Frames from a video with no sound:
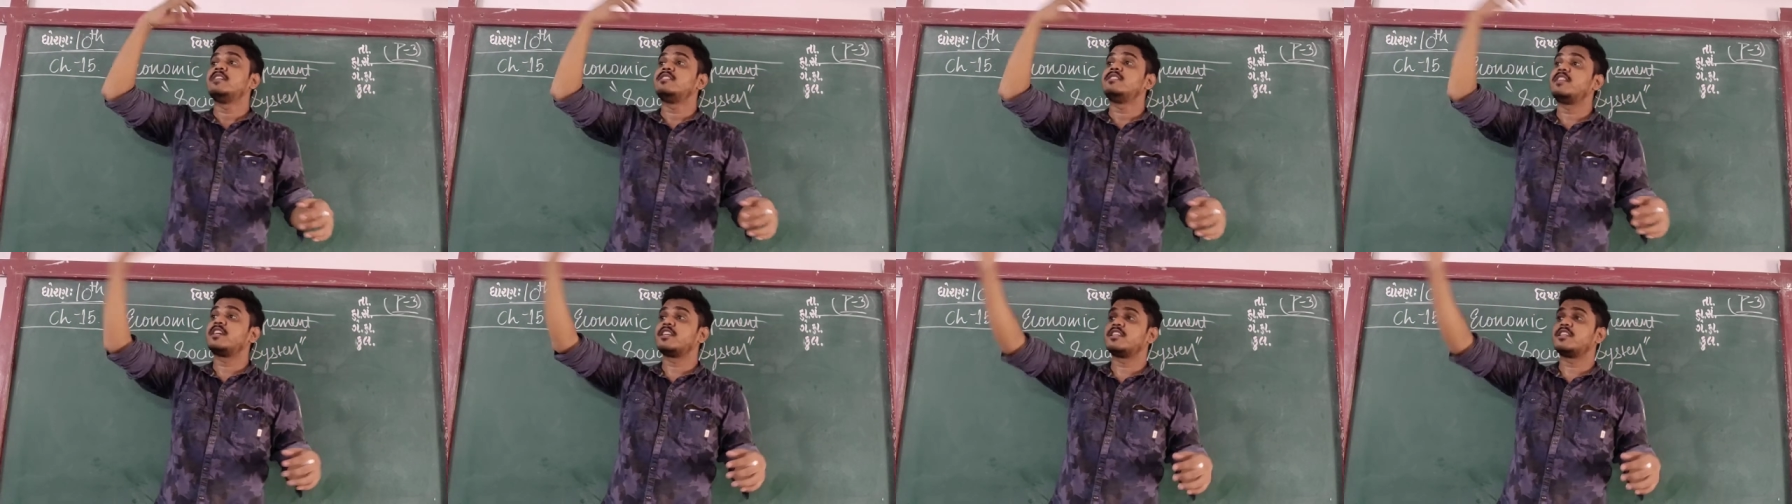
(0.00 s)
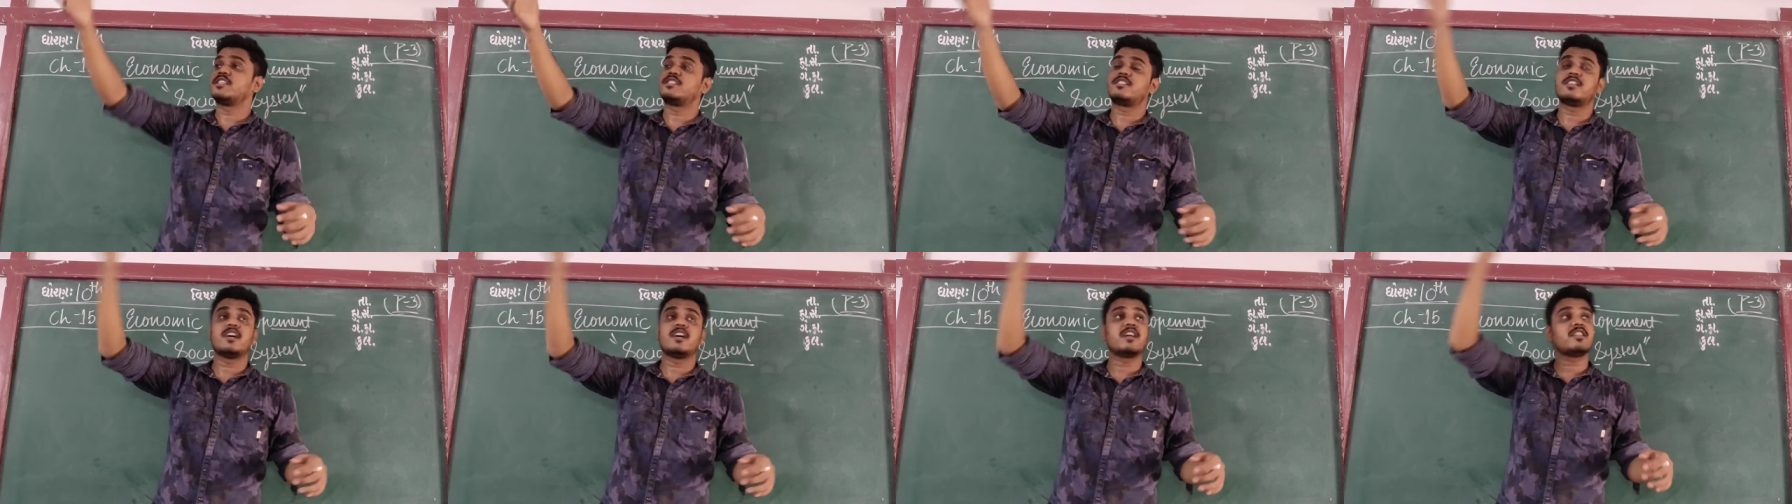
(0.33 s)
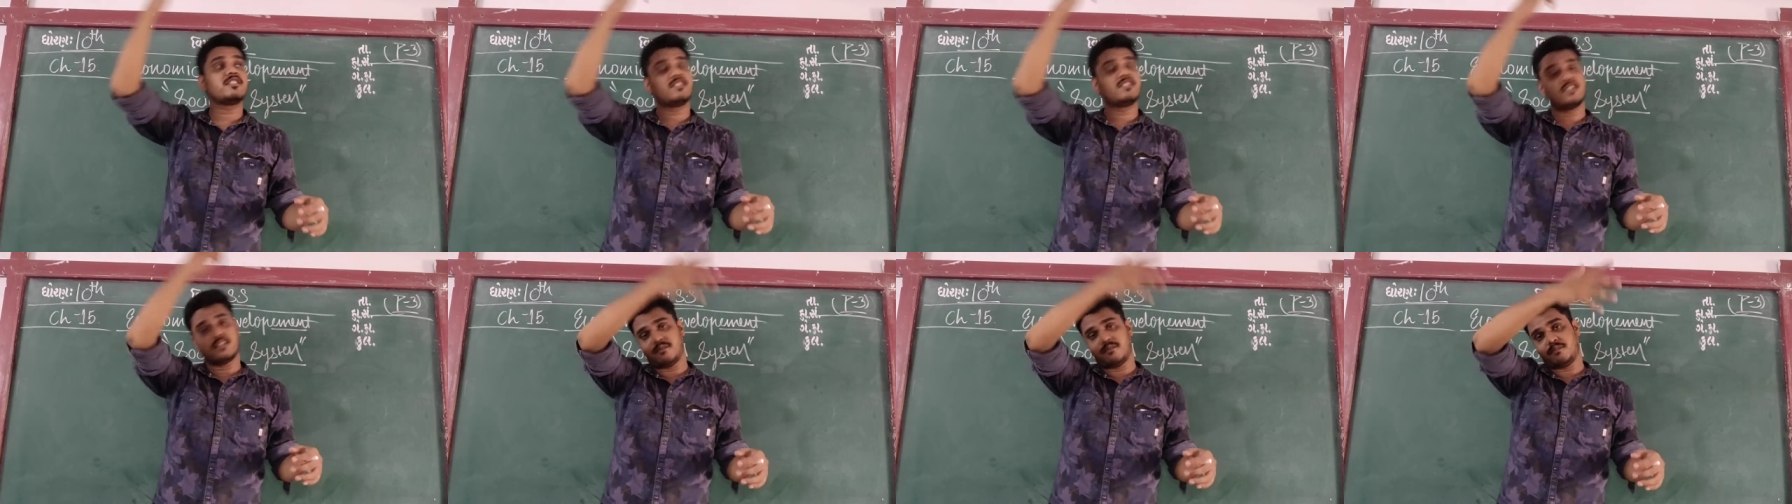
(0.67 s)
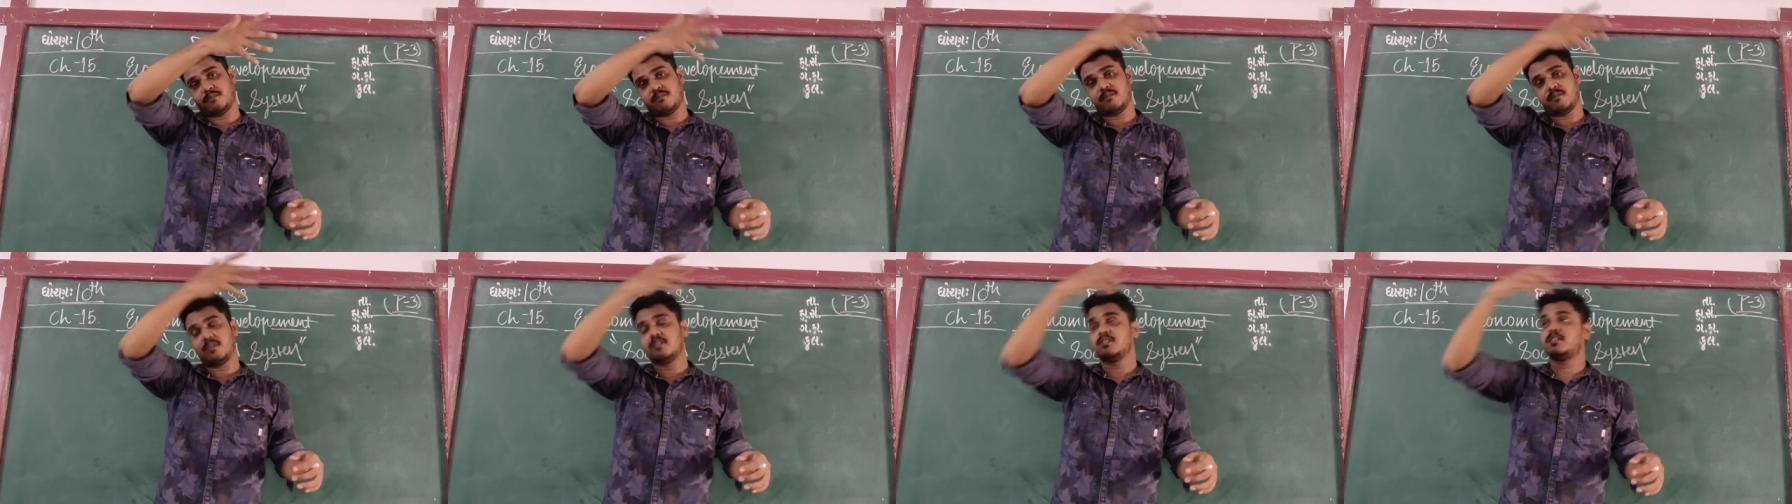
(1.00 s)
The research,
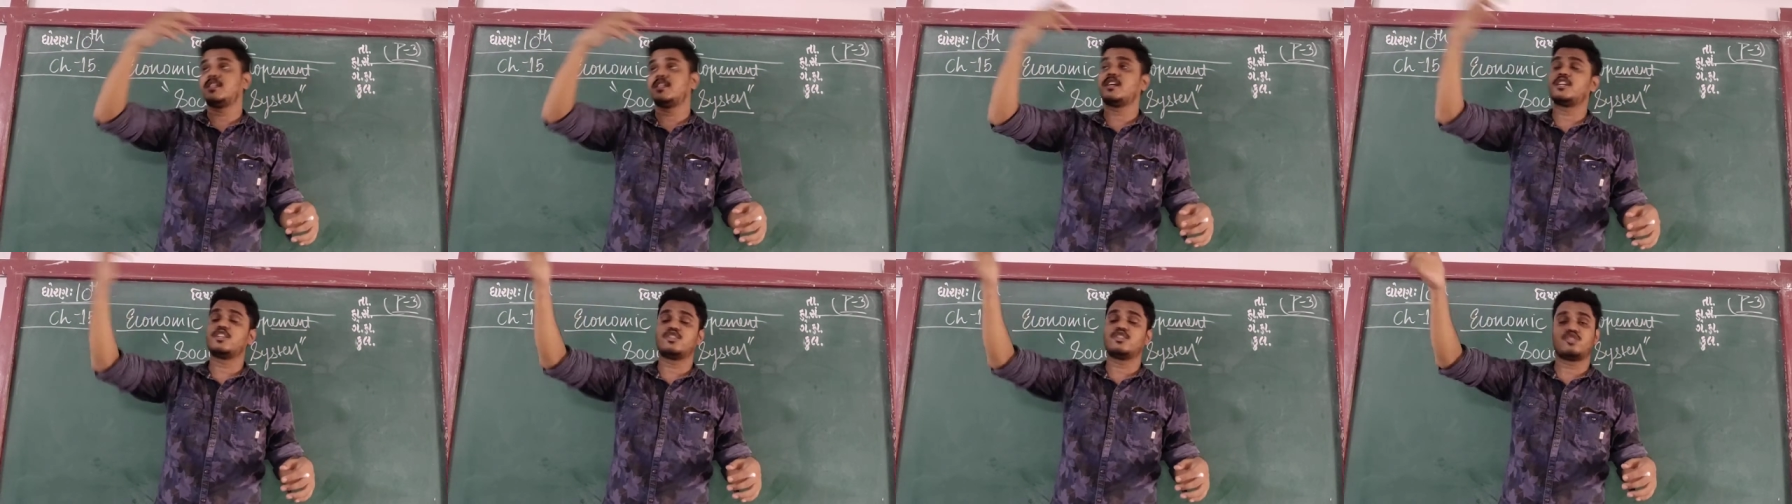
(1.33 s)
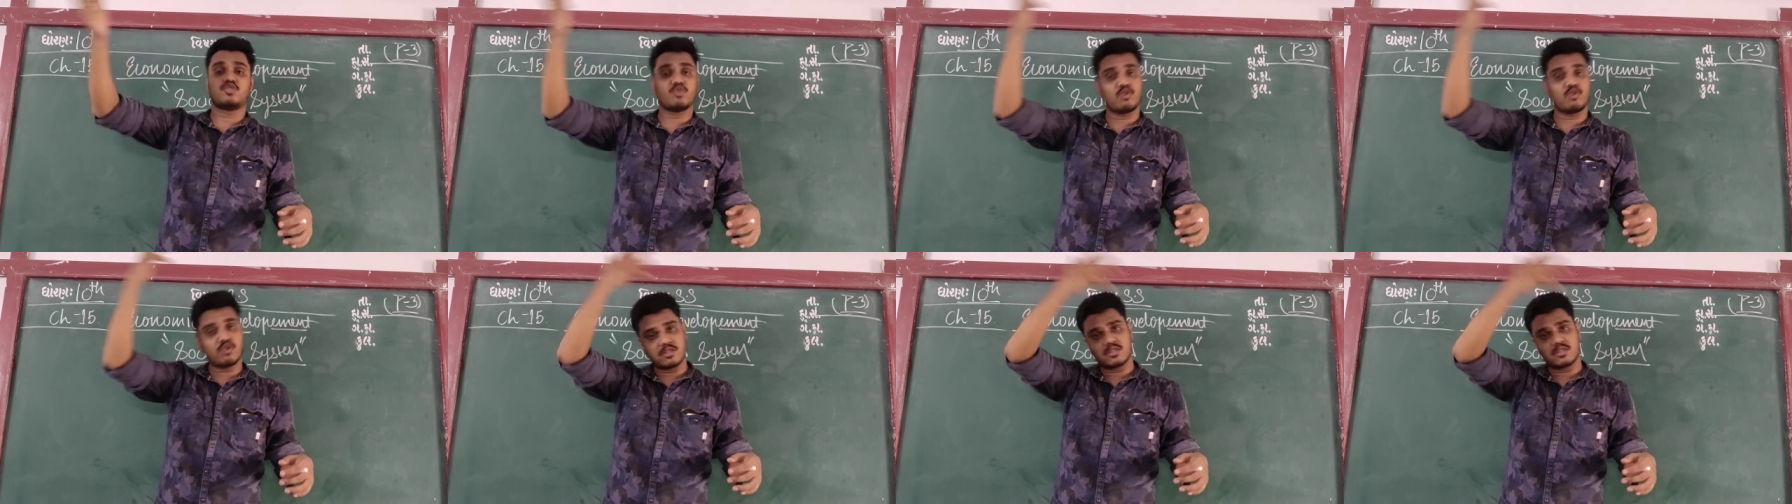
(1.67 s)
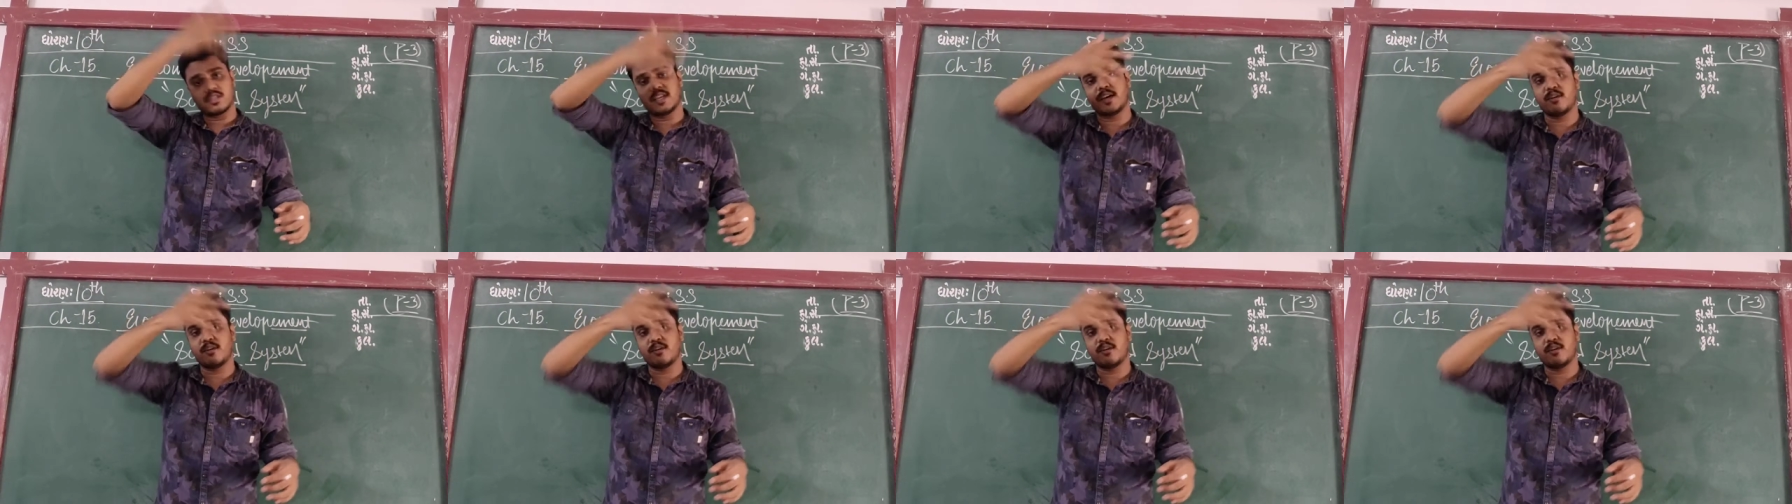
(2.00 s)
the resource,